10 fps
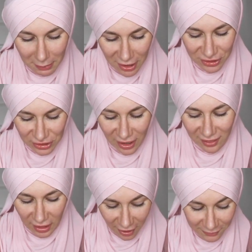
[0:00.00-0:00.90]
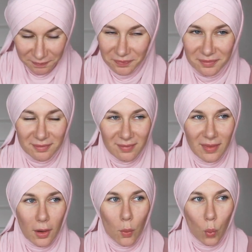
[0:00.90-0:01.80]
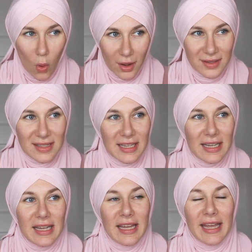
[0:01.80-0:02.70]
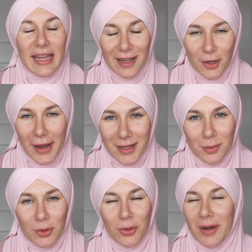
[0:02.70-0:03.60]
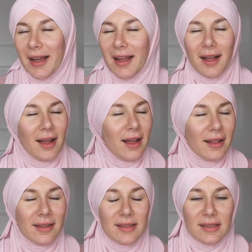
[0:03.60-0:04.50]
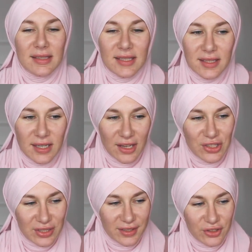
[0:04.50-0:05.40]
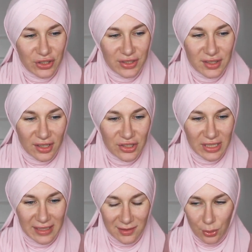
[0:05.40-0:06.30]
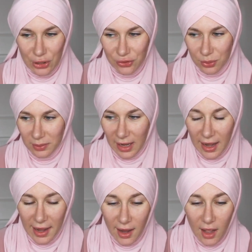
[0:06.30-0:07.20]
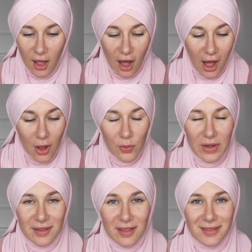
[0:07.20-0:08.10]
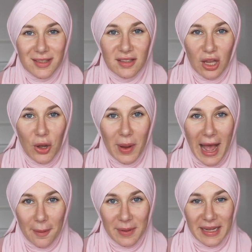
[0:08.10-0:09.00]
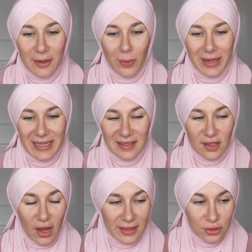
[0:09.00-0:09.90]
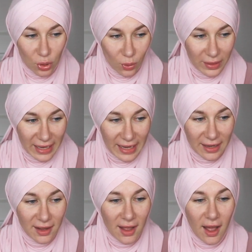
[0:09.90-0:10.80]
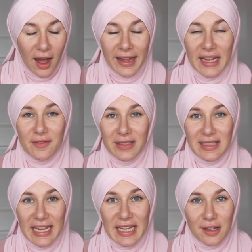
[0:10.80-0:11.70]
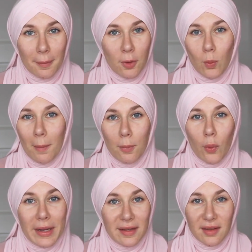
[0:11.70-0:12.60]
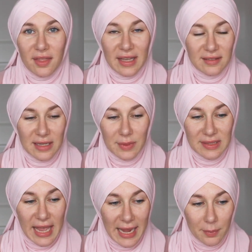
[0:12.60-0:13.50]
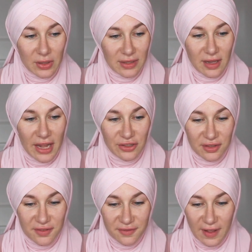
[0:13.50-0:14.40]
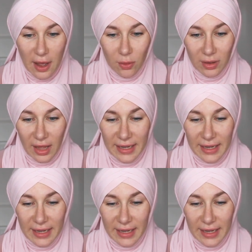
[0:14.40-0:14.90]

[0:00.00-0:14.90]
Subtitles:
mashallah, was incredible. Such an inspirational guy. I was so happy when he started talking. I even teared up at one point at the things he was saying because I just felt